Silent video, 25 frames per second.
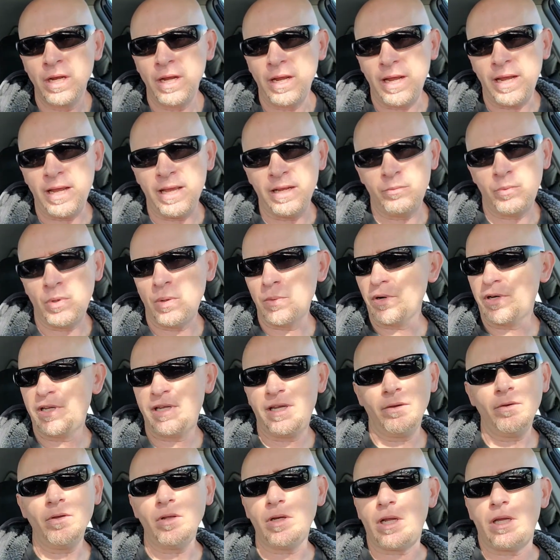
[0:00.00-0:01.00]
And we were
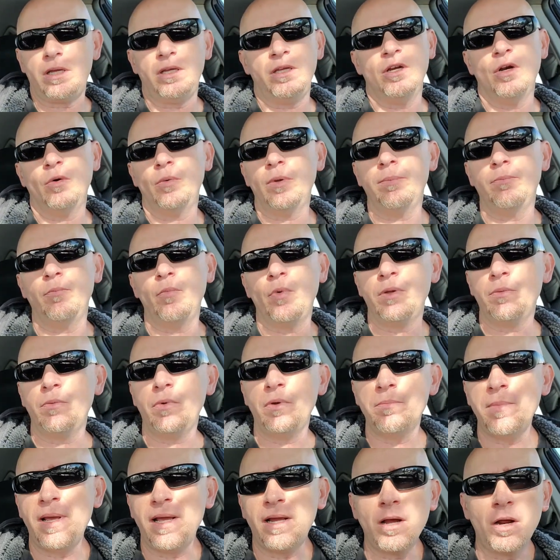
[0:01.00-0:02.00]
killing it.
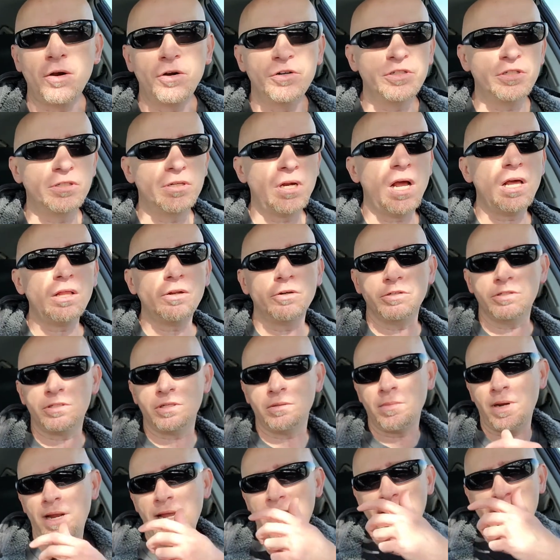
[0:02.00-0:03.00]
We'd make hundreds of dollars.
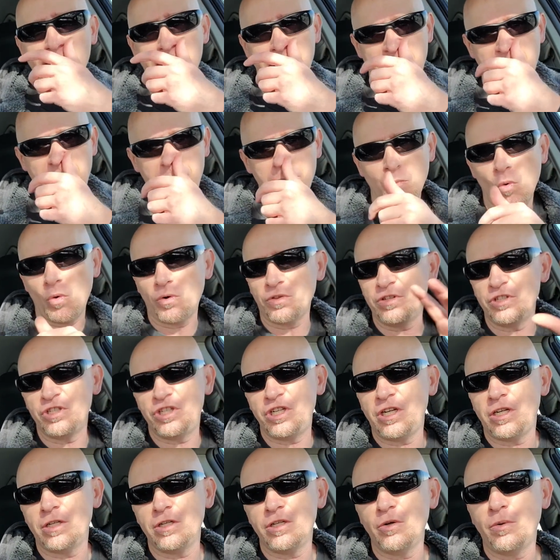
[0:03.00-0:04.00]
And my aunt had more than
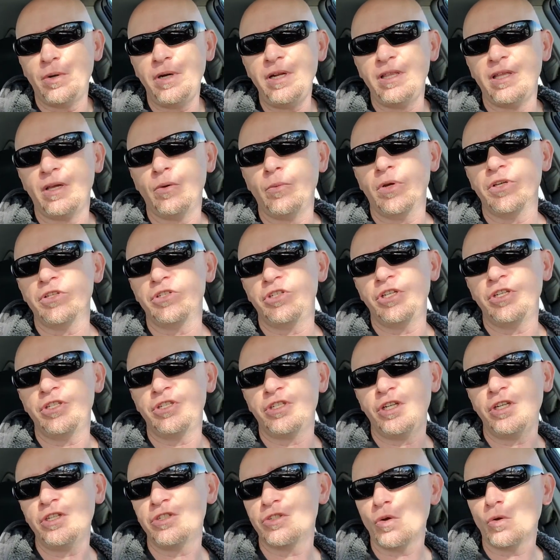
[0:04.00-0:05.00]
she could do anything with. She
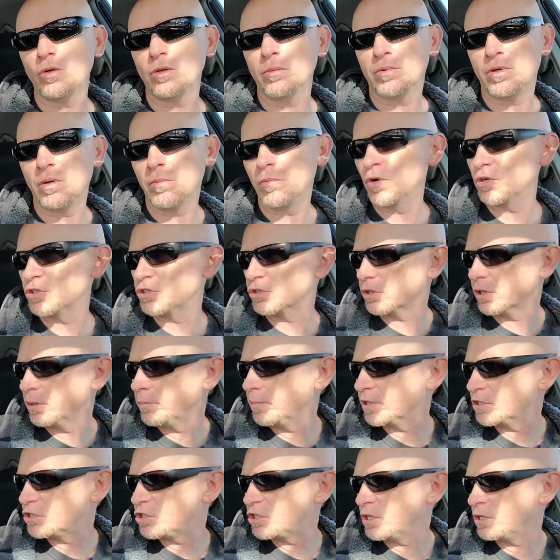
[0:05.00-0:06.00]
sold them commercially,
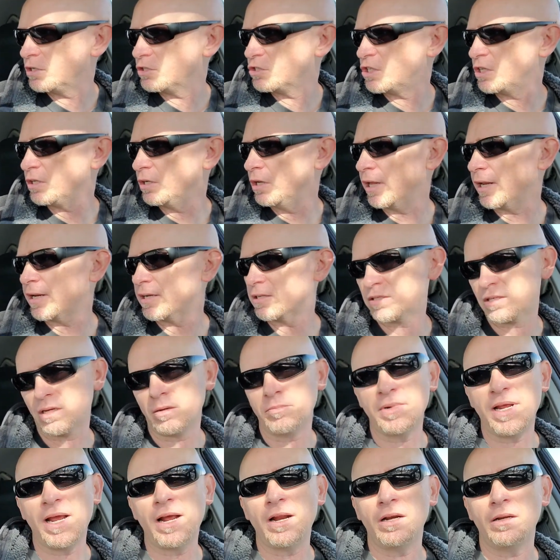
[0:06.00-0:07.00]
but she'd let us come
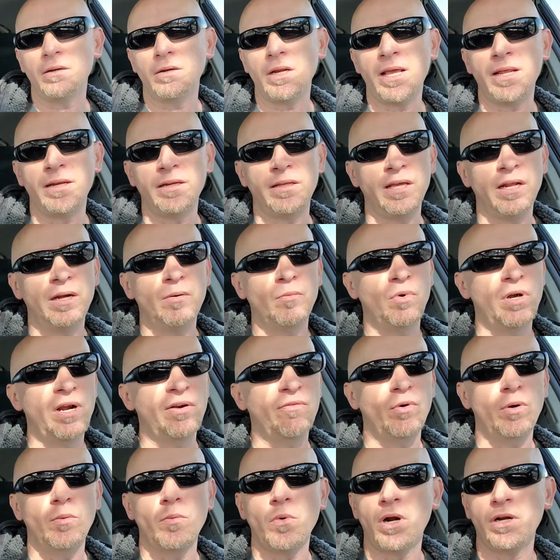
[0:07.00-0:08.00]
down and get them whenever
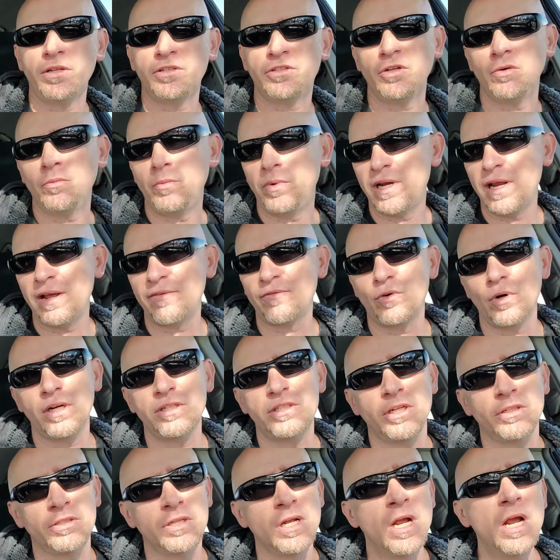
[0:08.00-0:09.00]
we wanted to, and we'd have garage
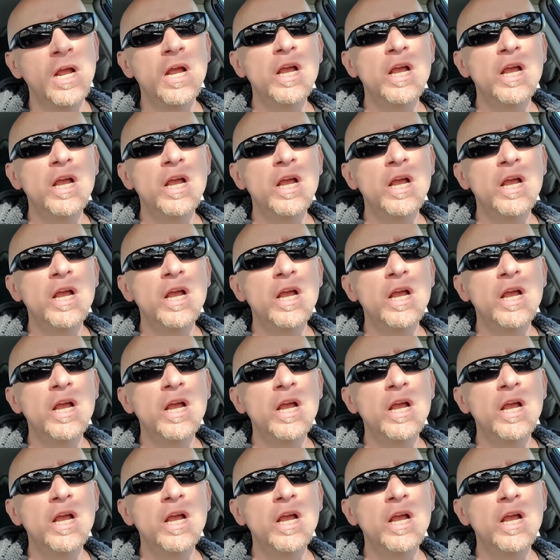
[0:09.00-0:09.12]
sales.